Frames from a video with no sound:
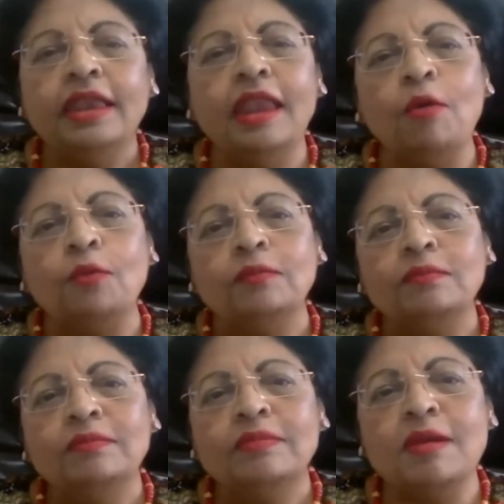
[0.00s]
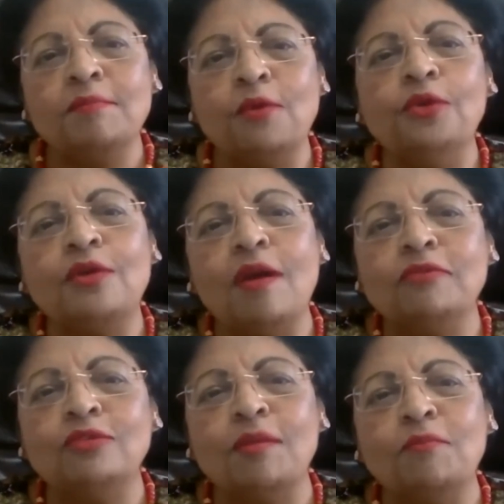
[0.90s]
Now, I'm going to
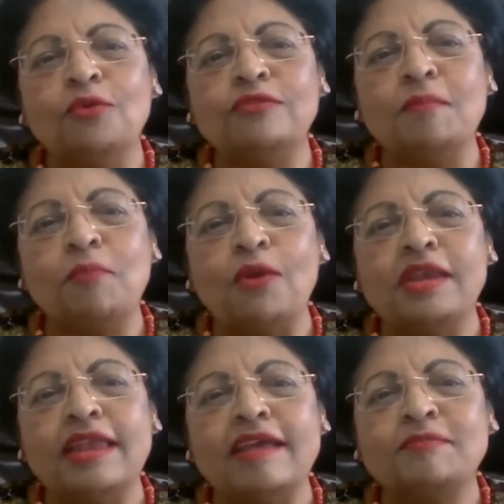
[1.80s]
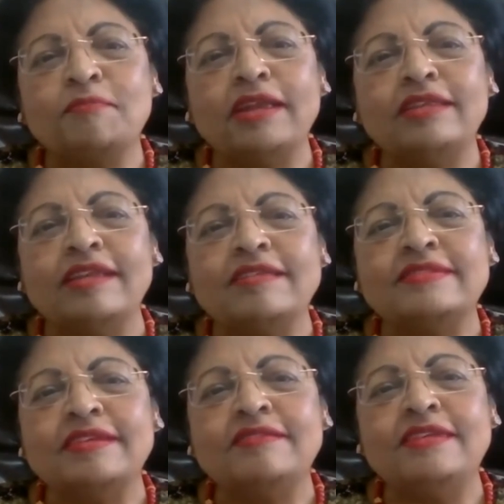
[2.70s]
come to the most important aspect, that
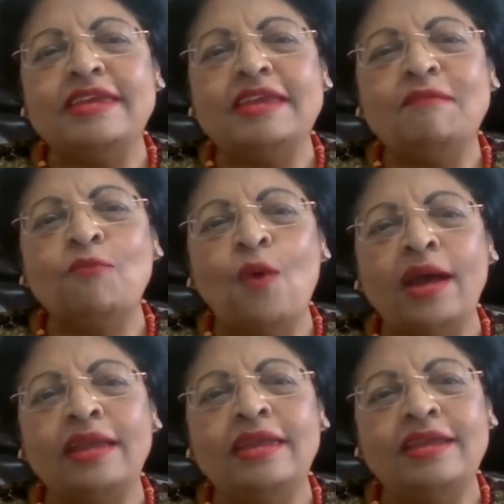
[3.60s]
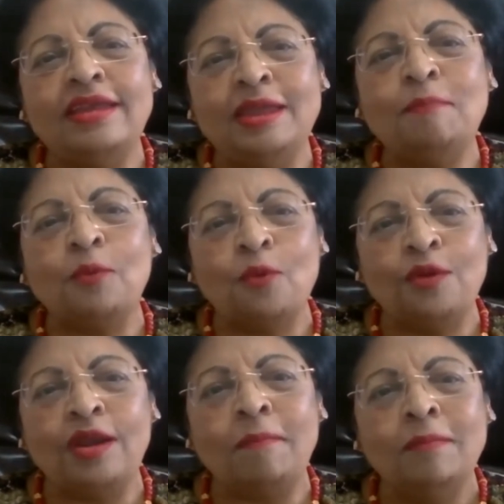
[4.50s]
is the TYE
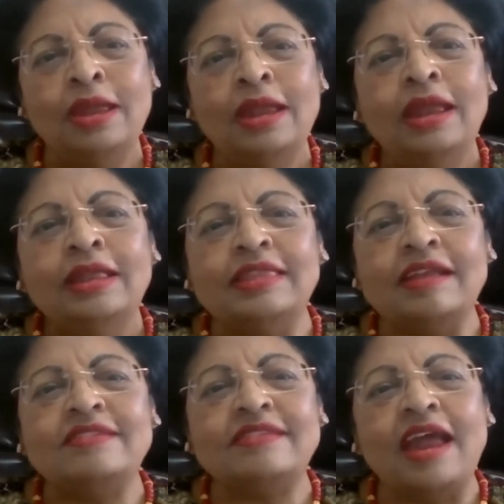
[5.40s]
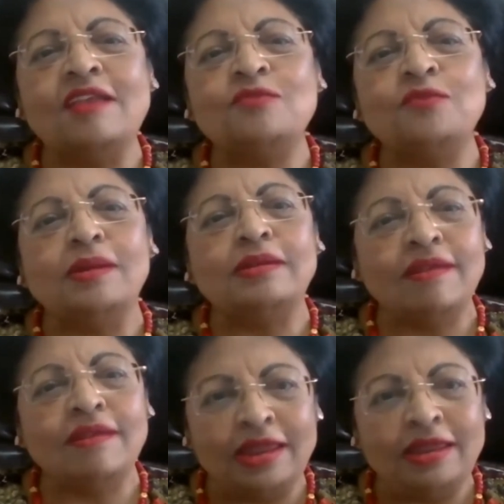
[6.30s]
program, that stands for
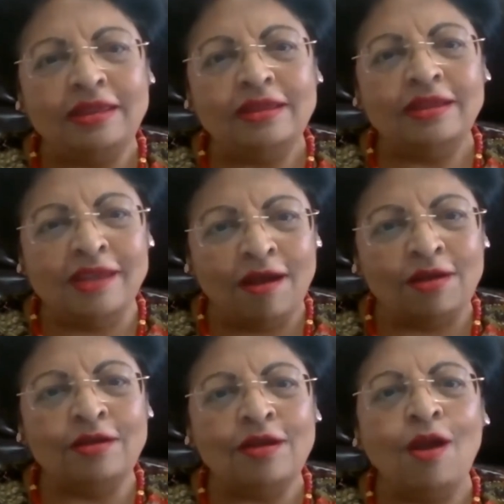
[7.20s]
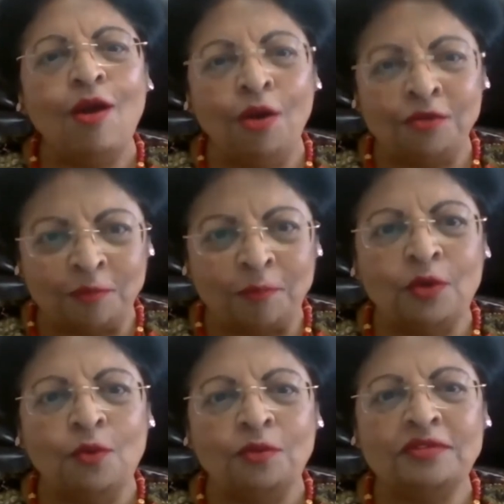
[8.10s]
Thai Young
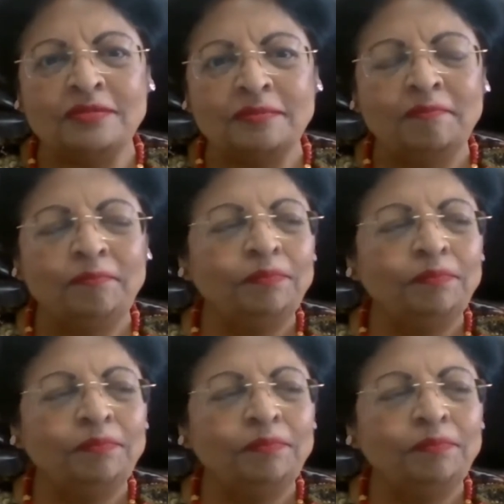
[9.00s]
Entrepreneurs.